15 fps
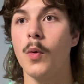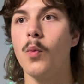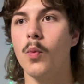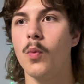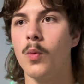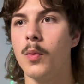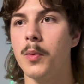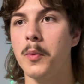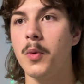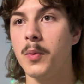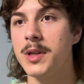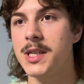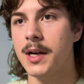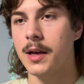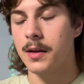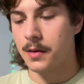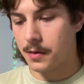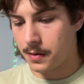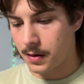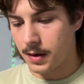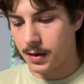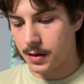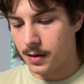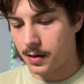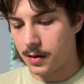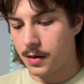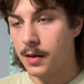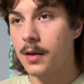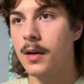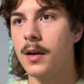that I did to you. One second.
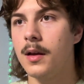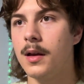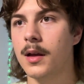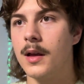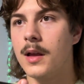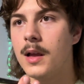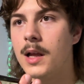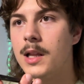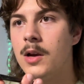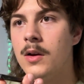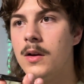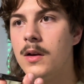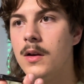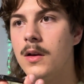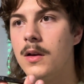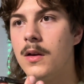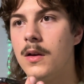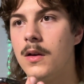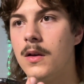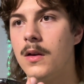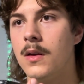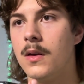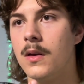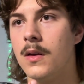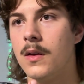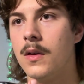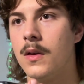Hello? Frank! I